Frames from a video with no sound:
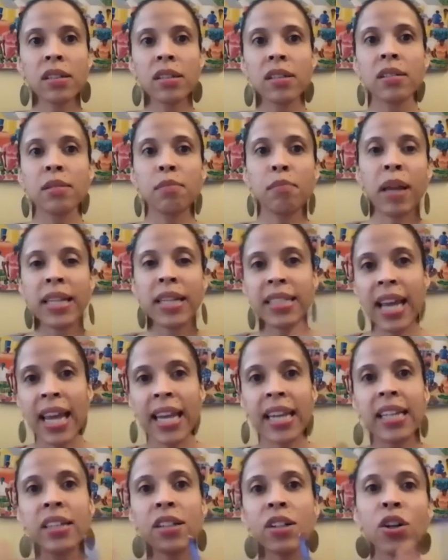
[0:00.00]

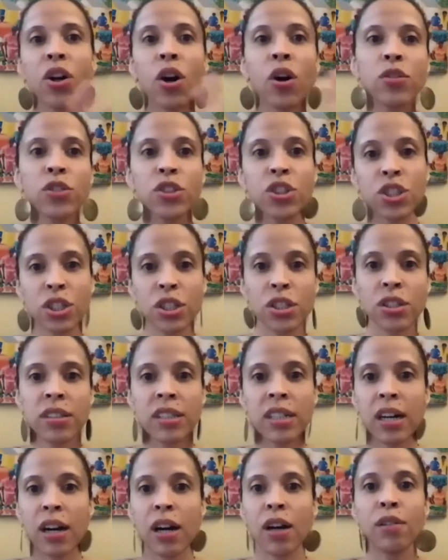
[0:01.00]
maintaining a
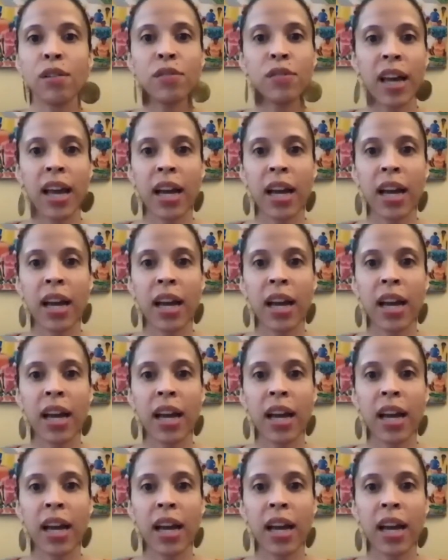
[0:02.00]
culture of